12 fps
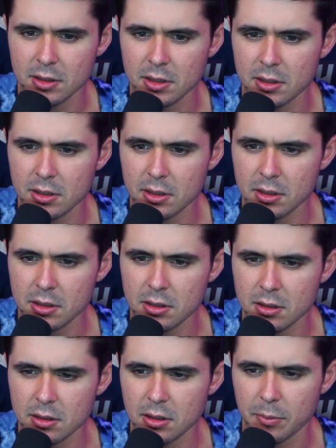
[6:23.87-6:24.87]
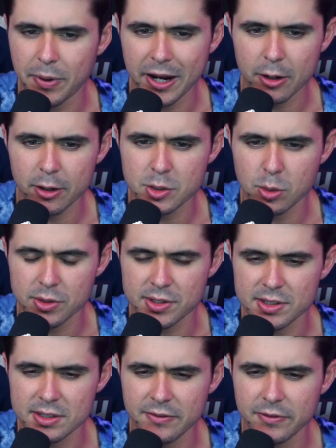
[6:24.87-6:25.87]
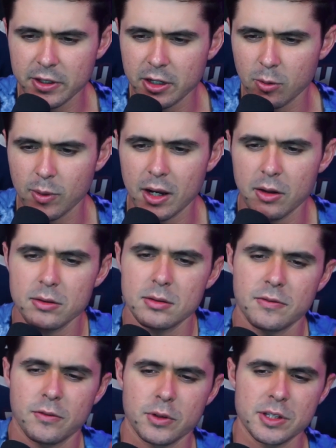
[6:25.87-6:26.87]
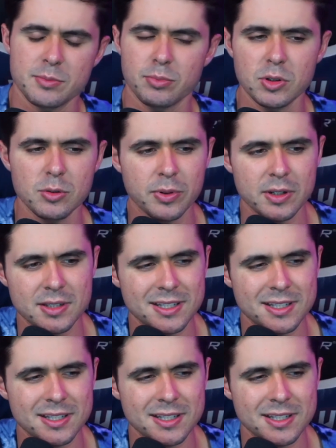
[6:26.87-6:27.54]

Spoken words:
There are pirates who are sniffling around for these blueprints.